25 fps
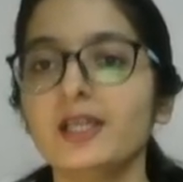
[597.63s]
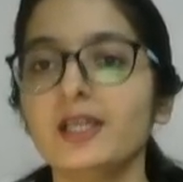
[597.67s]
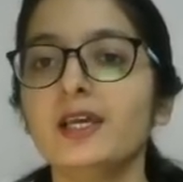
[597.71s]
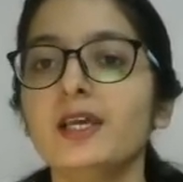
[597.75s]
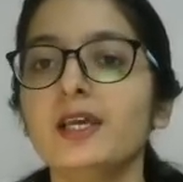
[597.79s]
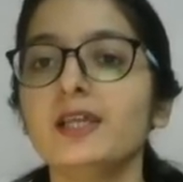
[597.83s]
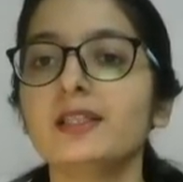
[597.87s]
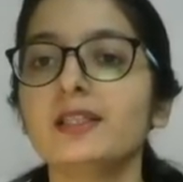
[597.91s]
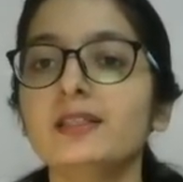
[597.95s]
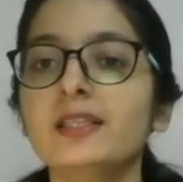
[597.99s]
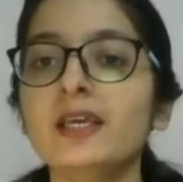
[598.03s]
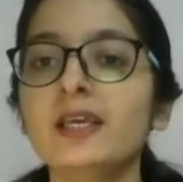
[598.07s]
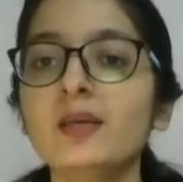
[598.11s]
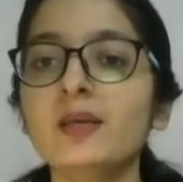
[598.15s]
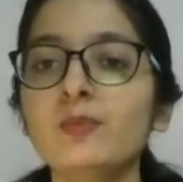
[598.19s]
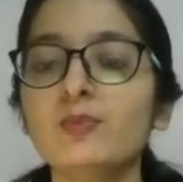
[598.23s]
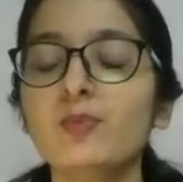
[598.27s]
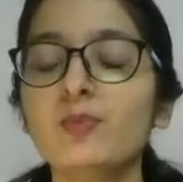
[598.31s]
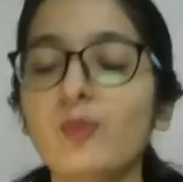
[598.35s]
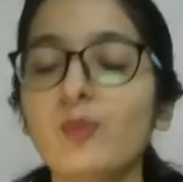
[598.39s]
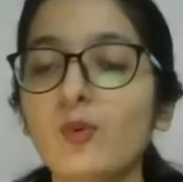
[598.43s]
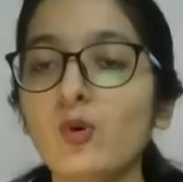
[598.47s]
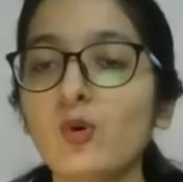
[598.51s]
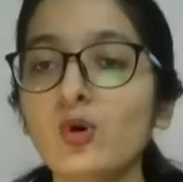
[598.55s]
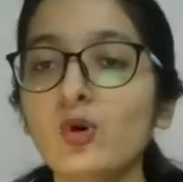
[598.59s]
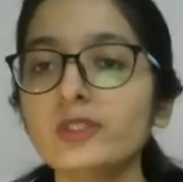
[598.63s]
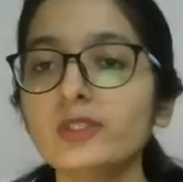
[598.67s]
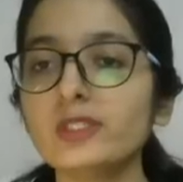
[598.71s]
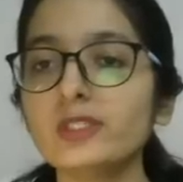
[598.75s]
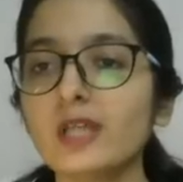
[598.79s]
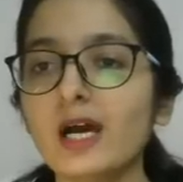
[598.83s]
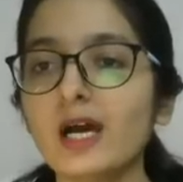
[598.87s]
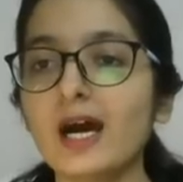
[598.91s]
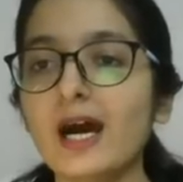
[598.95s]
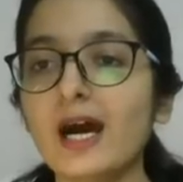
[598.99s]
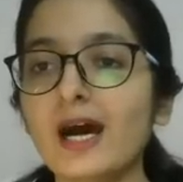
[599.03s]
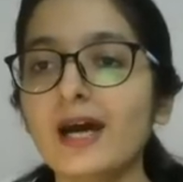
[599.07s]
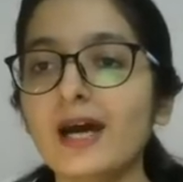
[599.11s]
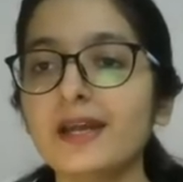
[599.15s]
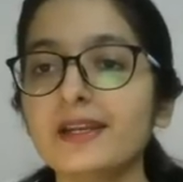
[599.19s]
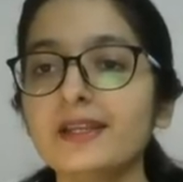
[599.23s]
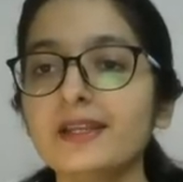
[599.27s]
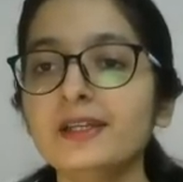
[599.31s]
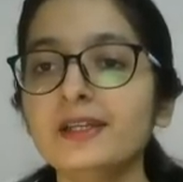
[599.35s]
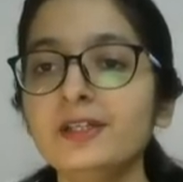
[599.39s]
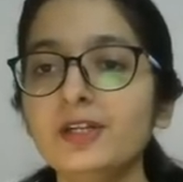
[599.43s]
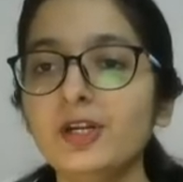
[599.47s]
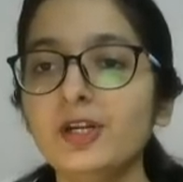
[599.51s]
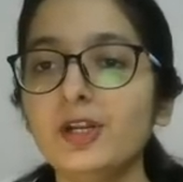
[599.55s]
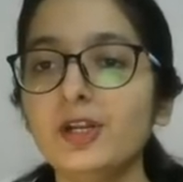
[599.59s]
they both are
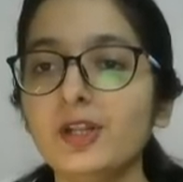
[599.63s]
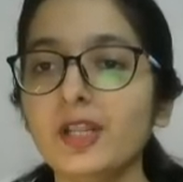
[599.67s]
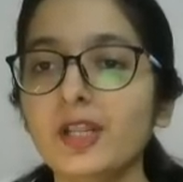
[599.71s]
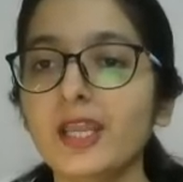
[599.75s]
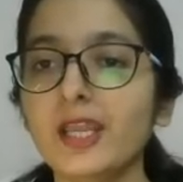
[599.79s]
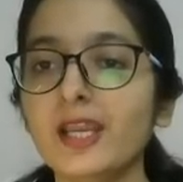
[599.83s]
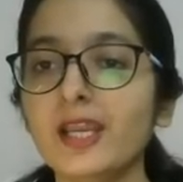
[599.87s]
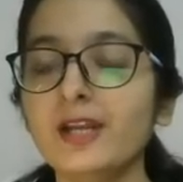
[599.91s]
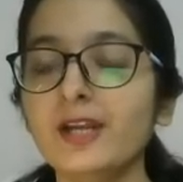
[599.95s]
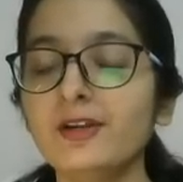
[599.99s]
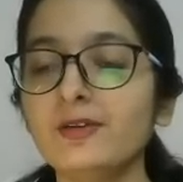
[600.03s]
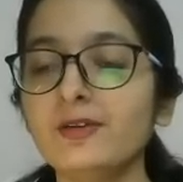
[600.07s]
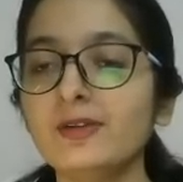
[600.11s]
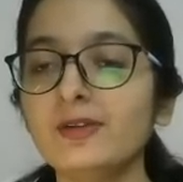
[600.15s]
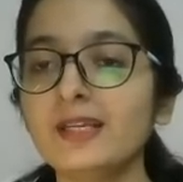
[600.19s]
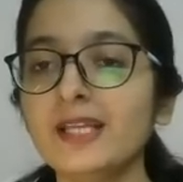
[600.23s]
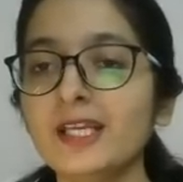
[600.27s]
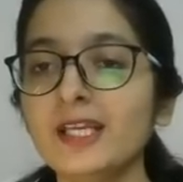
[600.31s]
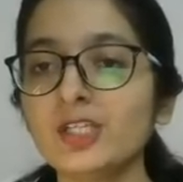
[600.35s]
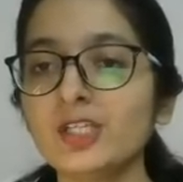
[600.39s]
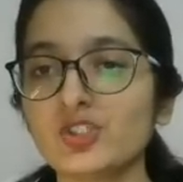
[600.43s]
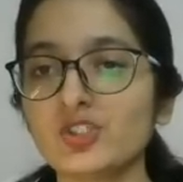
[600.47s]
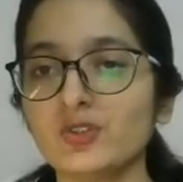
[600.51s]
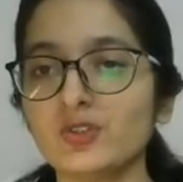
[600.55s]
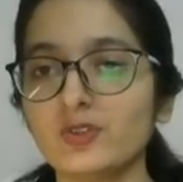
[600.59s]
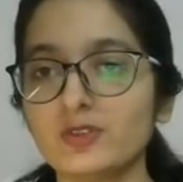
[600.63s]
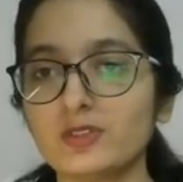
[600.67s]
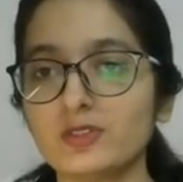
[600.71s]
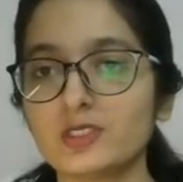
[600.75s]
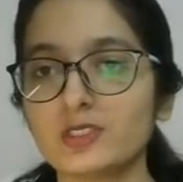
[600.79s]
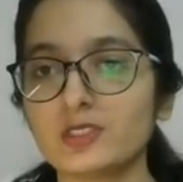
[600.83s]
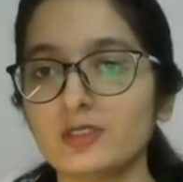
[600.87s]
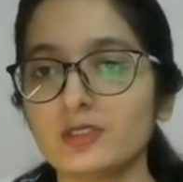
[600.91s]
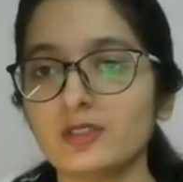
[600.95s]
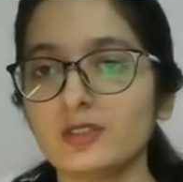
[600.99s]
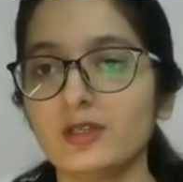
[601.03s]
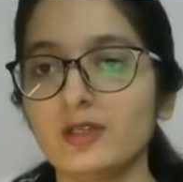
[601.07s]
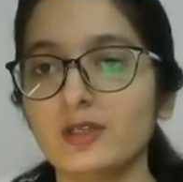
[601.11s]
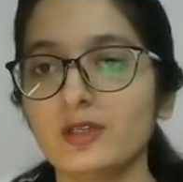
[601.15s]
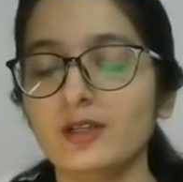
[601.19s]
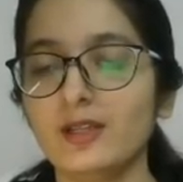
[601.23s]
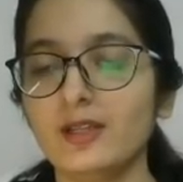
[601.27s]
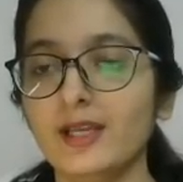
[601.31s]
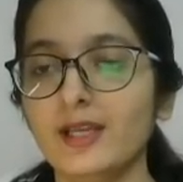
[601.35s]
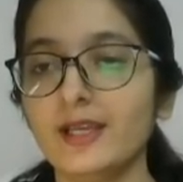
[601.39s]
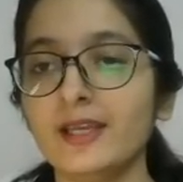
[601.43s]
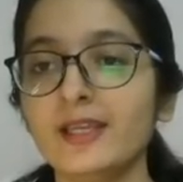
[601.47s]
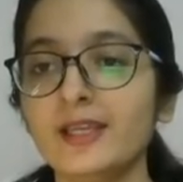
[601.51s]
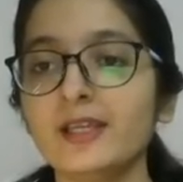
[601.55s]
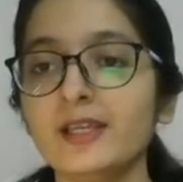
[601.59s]
in trade relations.
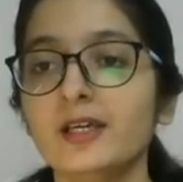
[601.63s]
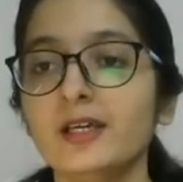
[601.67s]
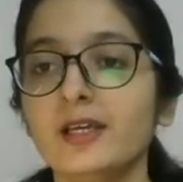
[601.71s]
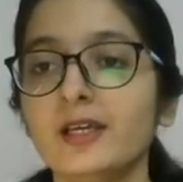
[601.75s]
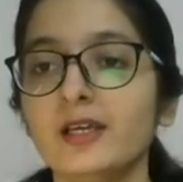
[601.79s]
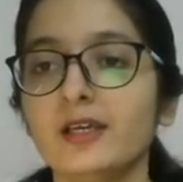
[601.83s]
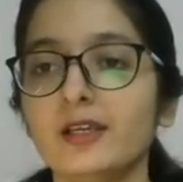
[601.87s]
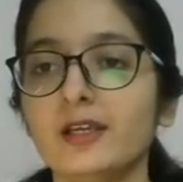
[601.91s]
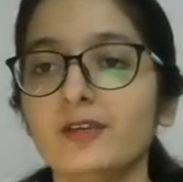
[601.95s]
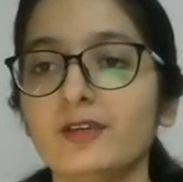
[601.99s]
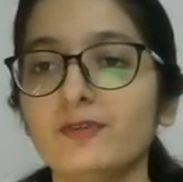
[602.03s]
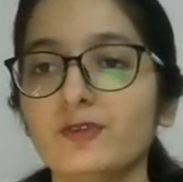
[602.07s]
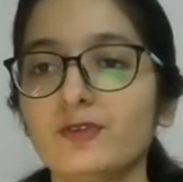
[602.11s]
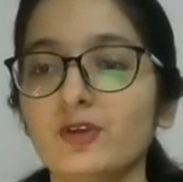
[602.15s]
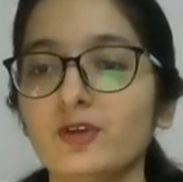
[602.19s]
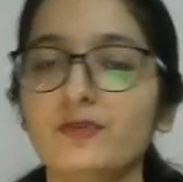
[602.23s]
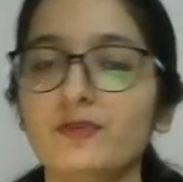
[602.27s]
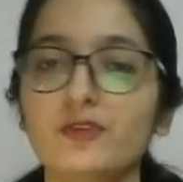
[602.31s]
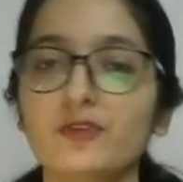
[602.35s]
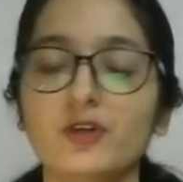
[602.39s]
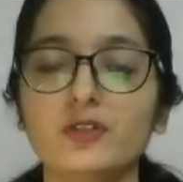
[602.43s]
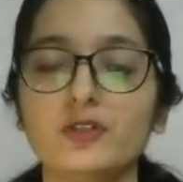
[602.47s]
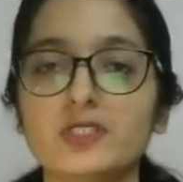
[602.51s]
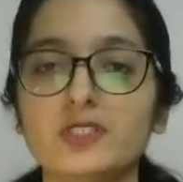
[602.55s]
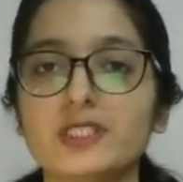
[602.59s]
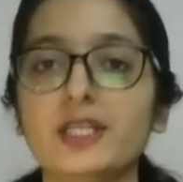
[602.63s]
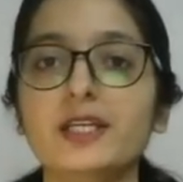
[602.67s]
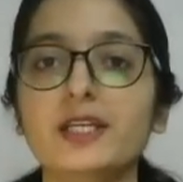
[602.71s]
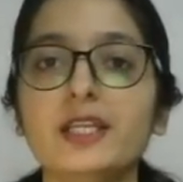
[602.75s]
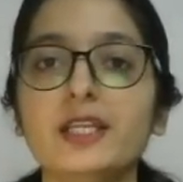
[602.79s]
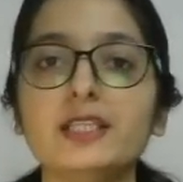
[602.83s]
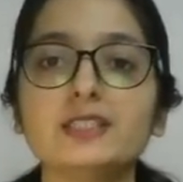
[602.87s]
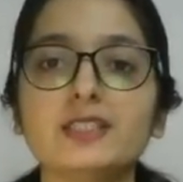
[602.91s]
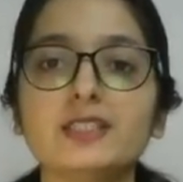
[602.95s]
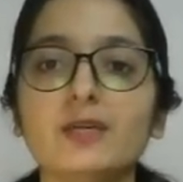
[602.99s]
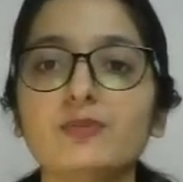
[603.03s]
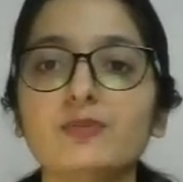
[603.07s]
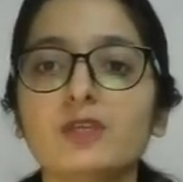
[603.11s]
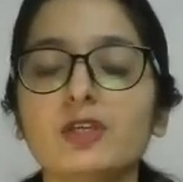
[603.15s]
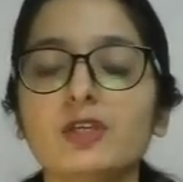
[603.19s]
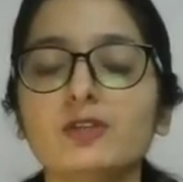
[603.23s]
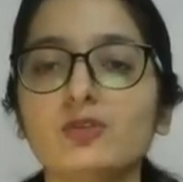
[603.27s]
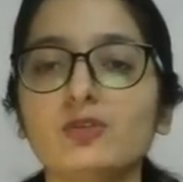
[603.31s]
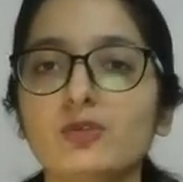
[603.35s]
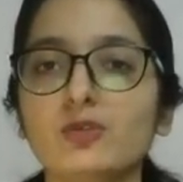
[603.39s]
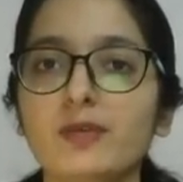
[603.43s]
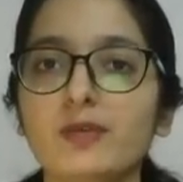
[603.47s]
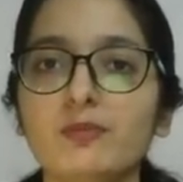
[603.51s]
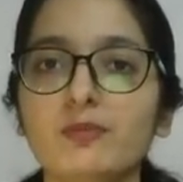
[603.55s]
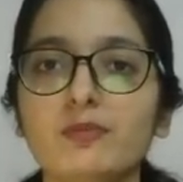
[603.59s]
Like if you're sending something
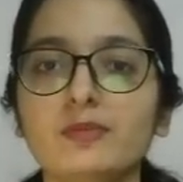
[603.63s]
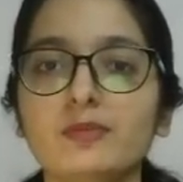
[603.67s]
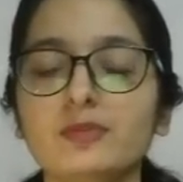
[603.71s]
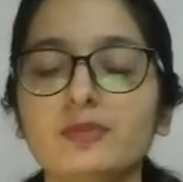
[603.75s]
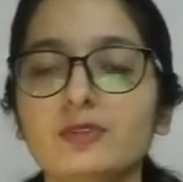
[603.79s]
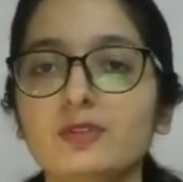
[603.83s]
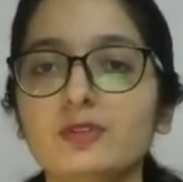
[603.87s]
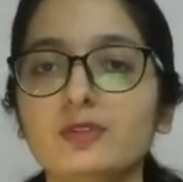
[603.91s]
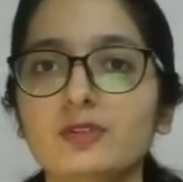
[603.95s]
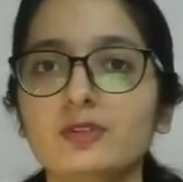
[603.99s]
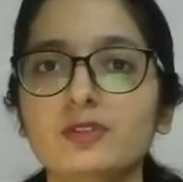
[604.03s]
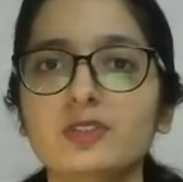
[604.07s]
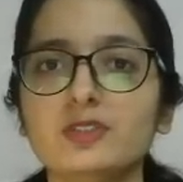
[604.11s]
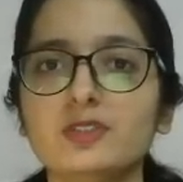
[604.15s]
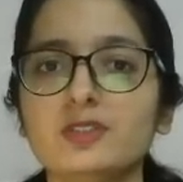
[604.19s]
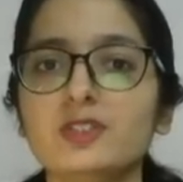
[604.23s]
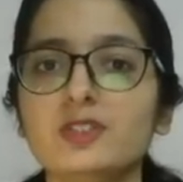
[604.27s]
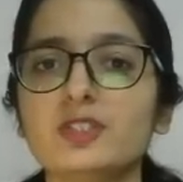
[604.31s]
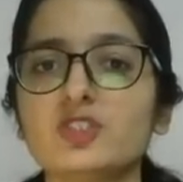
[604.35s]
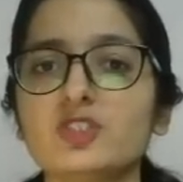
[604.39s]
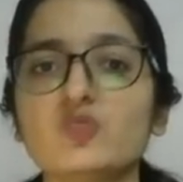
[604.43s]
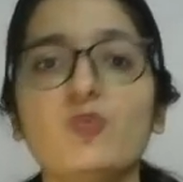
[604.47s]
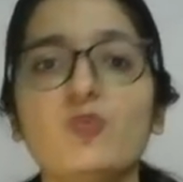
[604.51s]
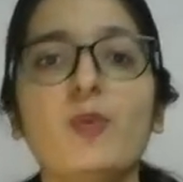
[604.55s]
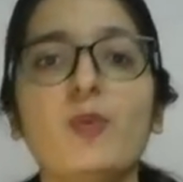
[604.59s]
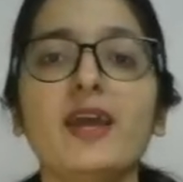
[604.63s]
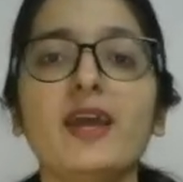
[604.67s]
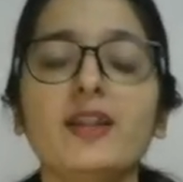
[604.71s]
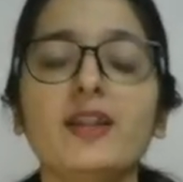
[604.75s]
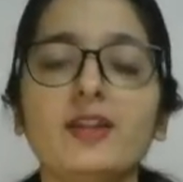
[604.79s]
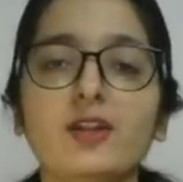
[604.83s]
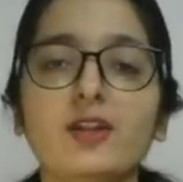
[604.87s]
to them, this pen